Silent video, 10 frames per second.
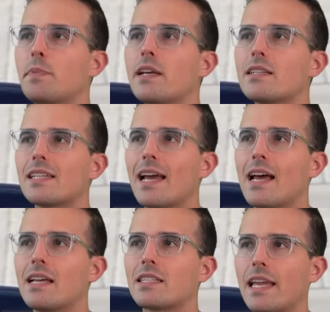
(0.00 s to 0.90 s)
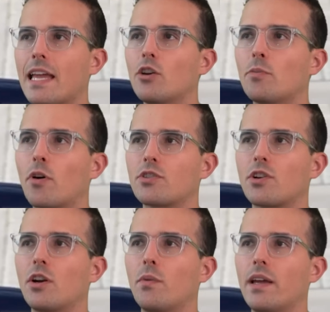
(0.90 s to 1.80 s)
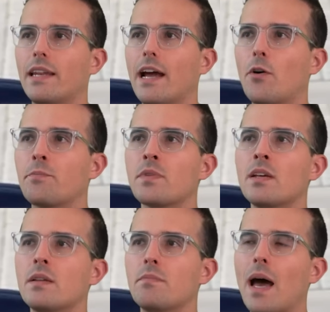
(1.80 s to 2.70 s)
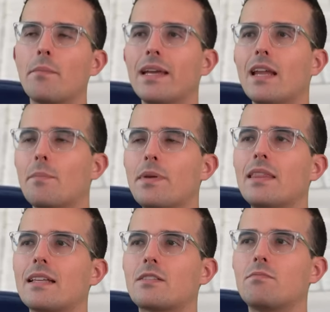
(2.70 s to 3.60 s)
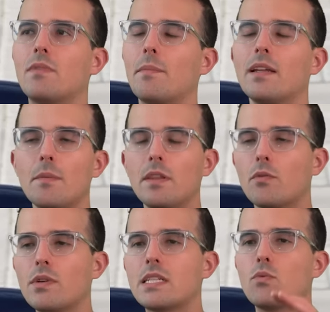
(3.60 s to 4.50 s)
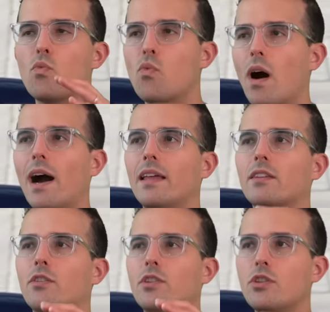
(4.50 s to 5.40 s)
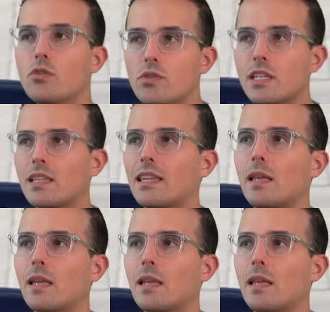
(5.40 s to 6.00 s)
because it has handlebars on it right now, that might not be the reason why they're using that.